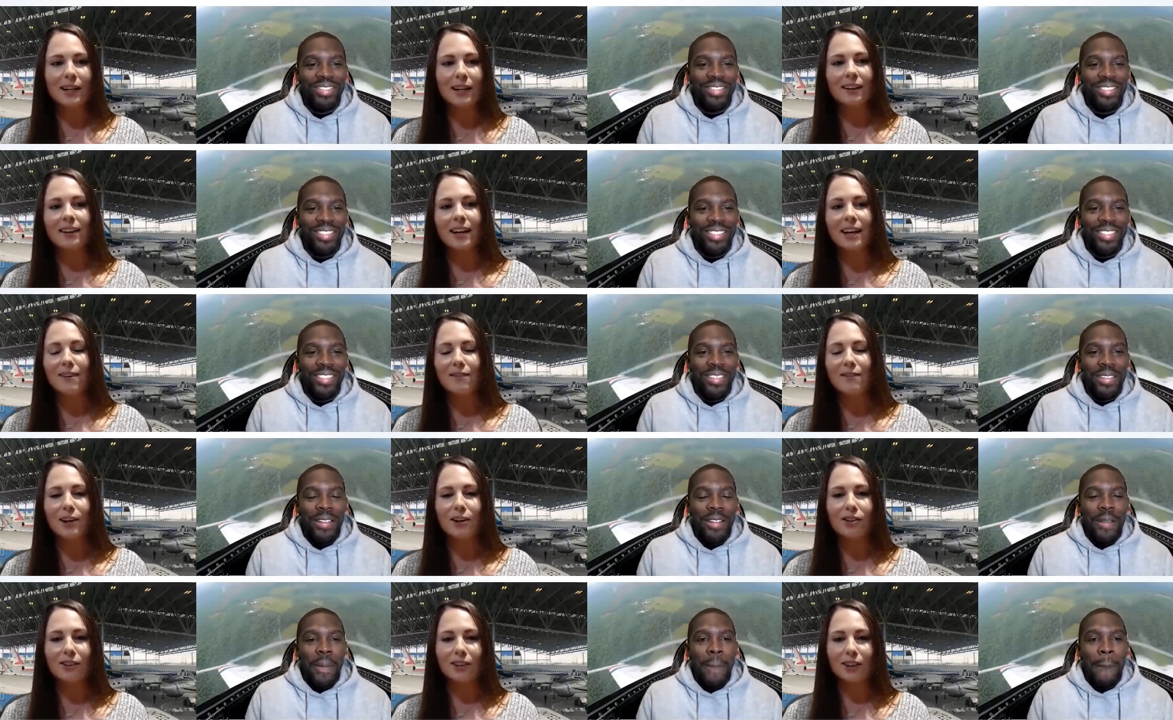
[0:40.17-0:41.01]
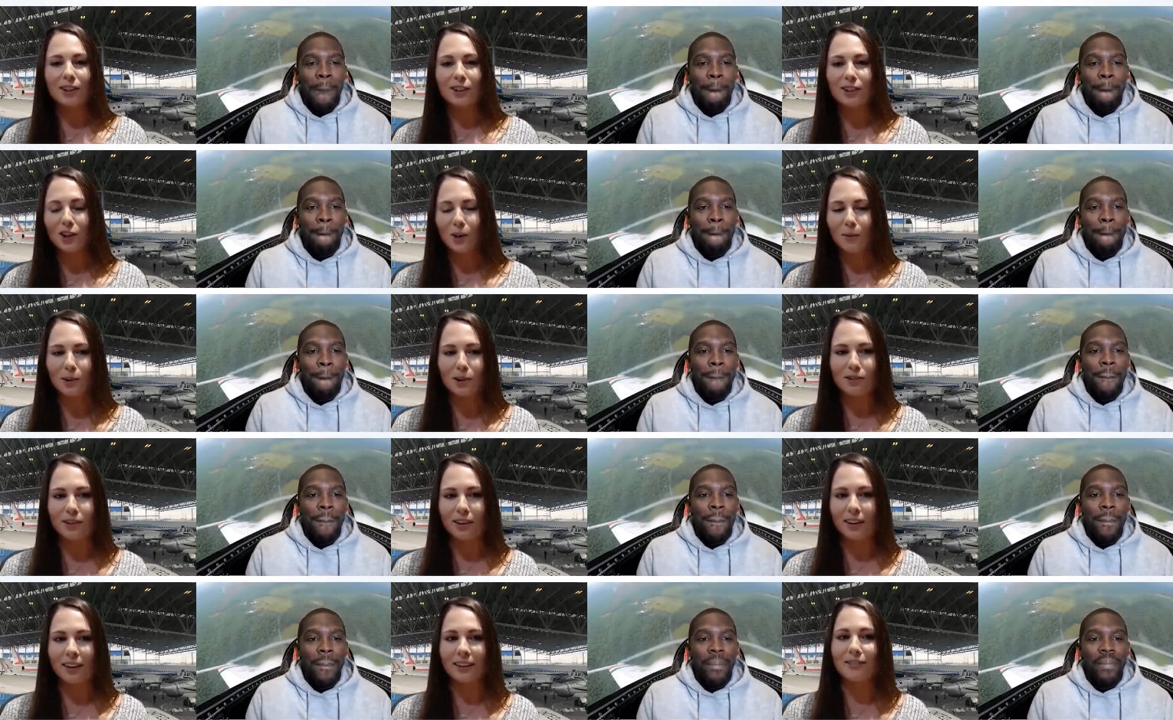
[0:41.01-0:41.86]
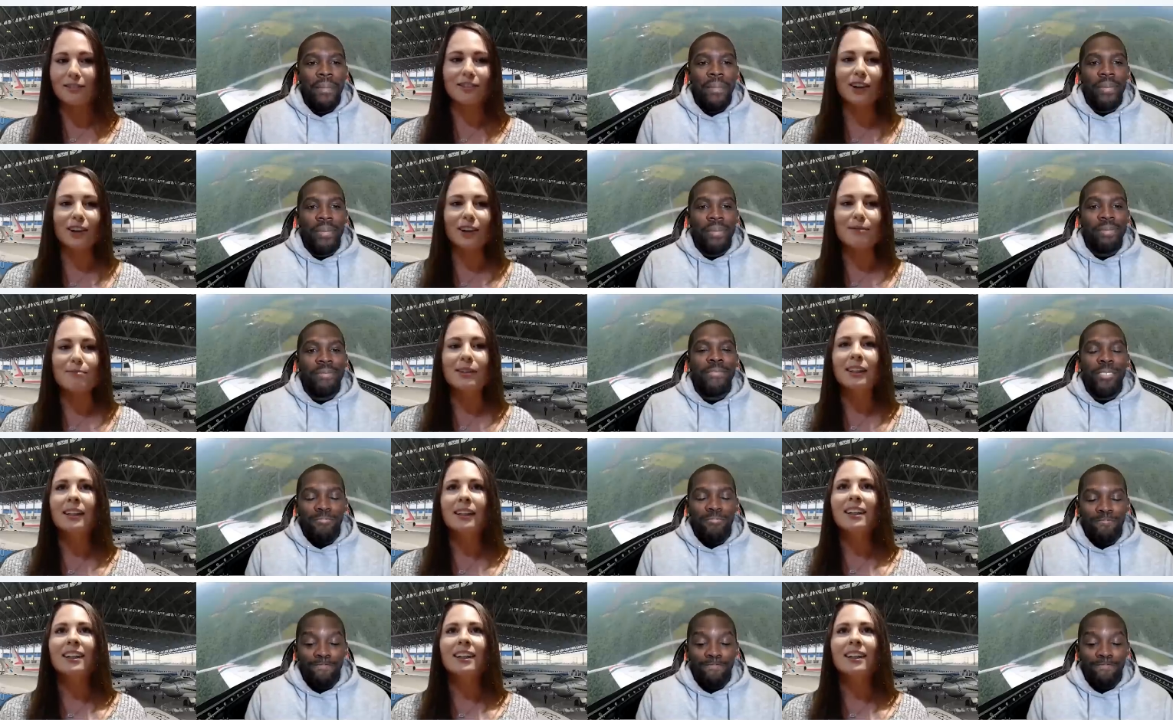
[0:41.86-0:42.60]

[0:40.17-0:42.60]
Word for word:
Speaker 1: it aviation look so much fun from